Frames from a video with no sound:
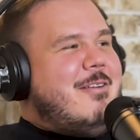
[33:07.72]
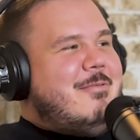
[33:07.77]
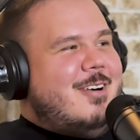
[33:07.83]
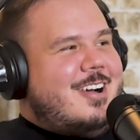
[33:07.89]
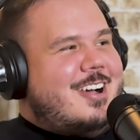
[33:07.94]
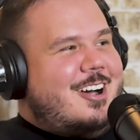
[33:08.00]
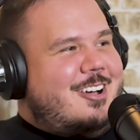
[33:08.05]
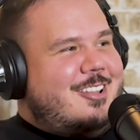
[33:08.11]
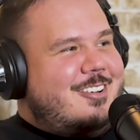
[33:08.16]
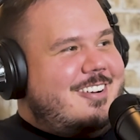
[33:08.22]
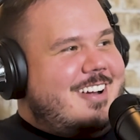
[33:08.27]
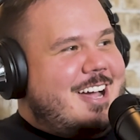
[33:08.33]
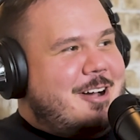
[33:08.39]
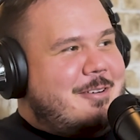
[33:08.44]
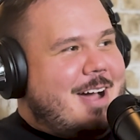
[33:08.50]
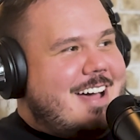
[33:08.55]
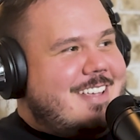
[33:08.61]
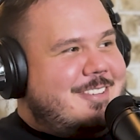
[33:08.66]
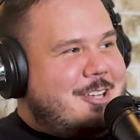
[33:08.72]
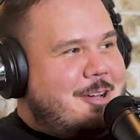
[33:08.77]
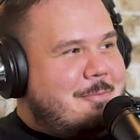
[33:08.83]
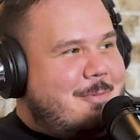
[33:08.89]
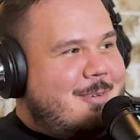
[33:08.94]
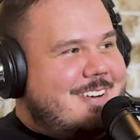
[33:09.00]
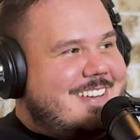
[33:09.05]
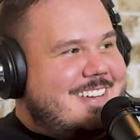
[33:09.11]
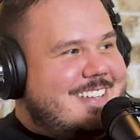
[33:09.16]
going to call her out. I saw
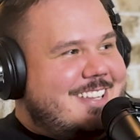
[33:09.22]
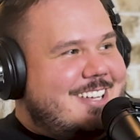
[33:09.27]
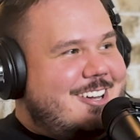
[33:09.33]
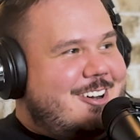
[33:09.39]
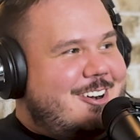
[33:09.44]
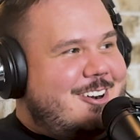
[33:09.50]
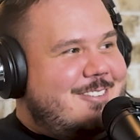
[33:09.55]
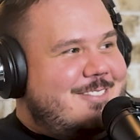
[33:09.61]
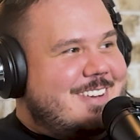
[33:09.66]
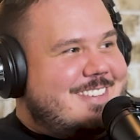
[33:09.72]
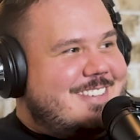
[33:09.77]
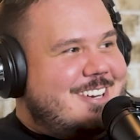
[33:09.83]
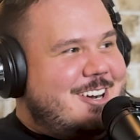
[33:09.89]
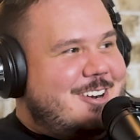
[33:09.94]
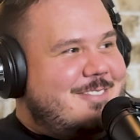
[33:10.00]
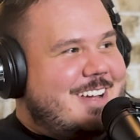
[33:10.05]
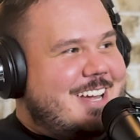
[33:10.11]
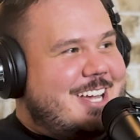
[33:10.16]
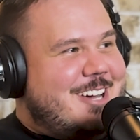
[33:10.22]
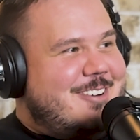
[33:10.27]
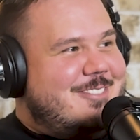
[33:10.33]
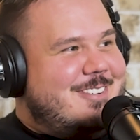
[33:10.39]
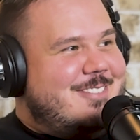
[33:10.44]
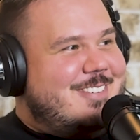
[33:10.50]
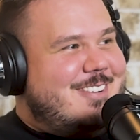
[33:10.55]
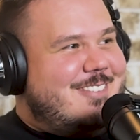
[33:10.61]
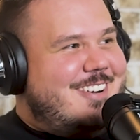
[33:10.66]
Brittany in the car fixing her makeup
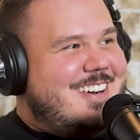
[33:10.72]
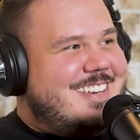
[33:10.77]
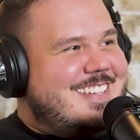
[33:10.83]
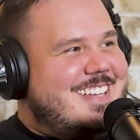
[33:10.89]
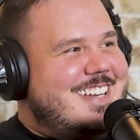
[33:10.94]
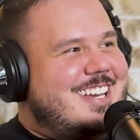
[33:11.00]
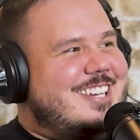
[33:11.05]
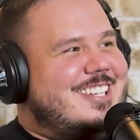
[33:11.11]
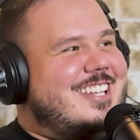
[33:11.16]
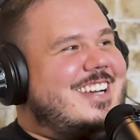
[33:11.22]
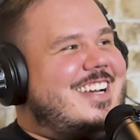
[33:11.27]
when we walked in here. Look